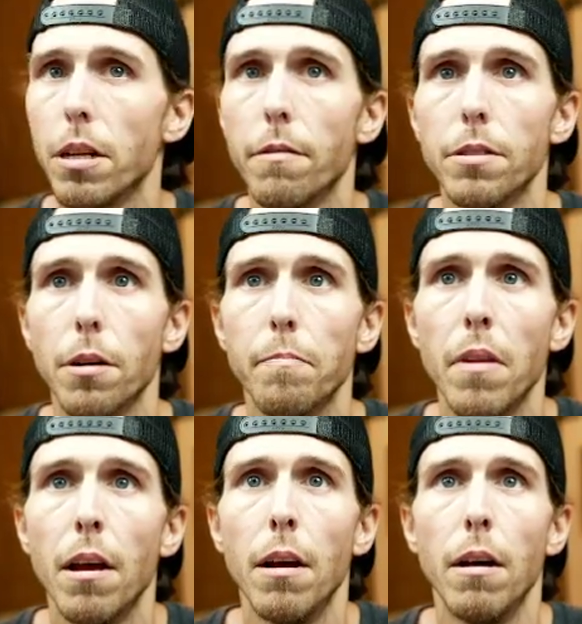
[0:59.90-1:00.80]
So
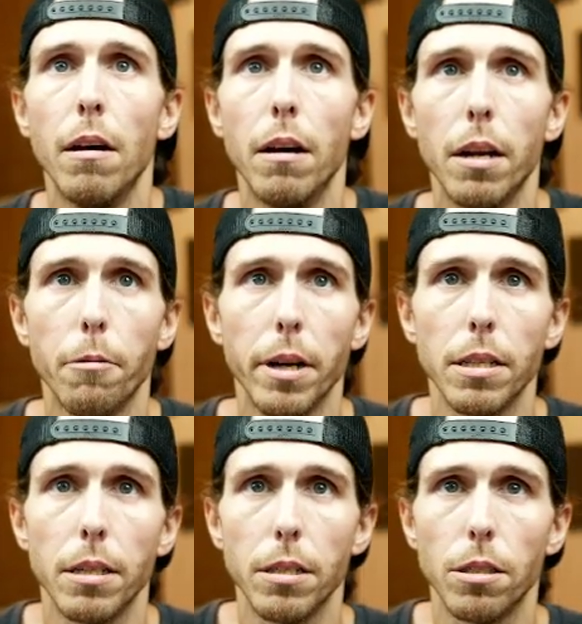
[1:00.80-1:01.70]
anyway,
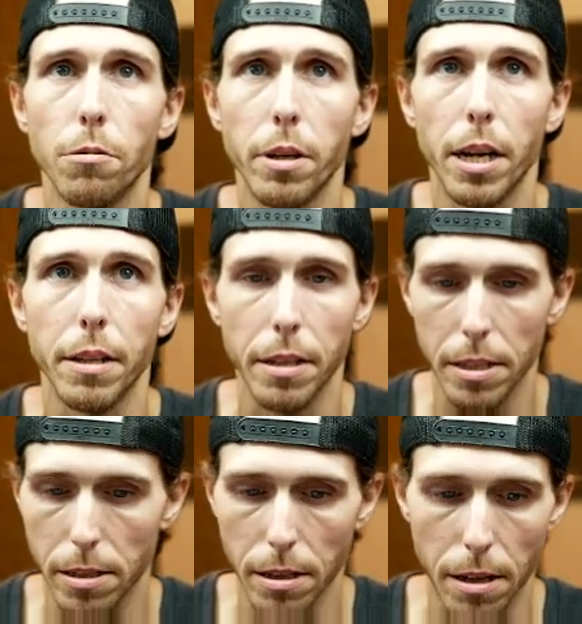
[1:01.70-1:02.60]
so we got
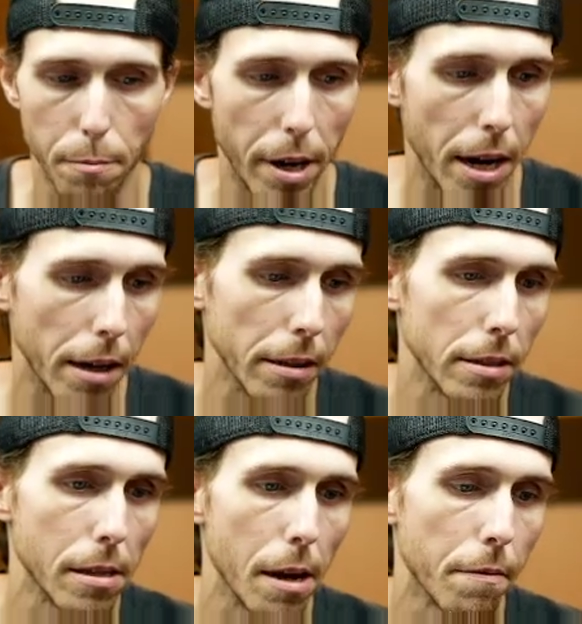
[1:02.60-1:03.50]
this bag. This
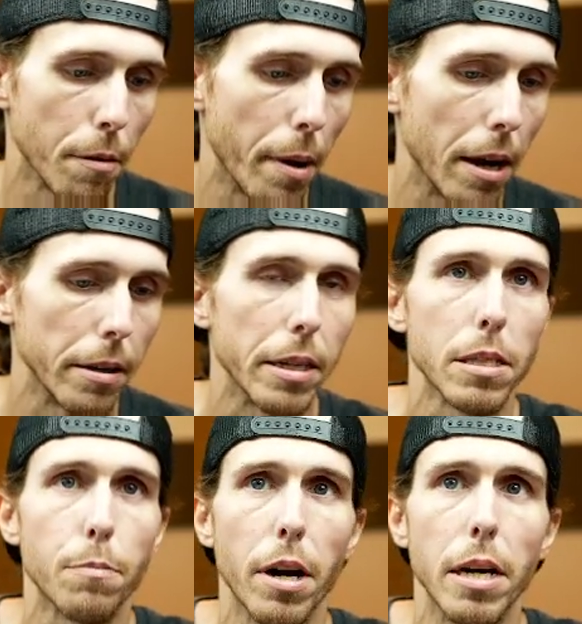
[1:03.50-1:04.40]
came from
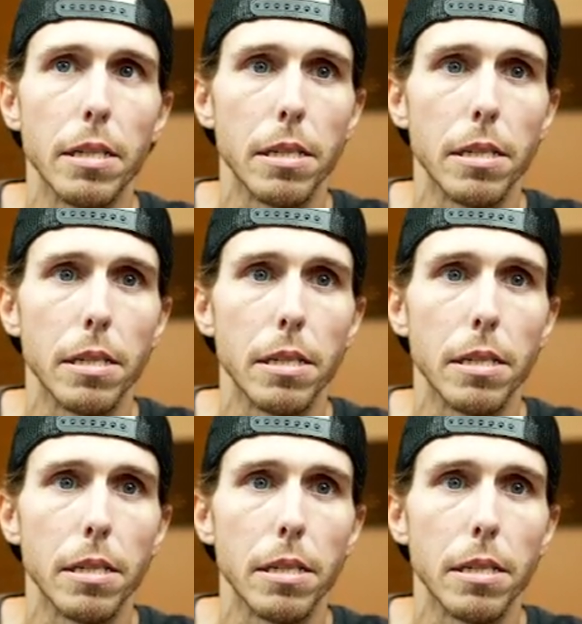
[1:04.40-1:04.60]
AliExpress.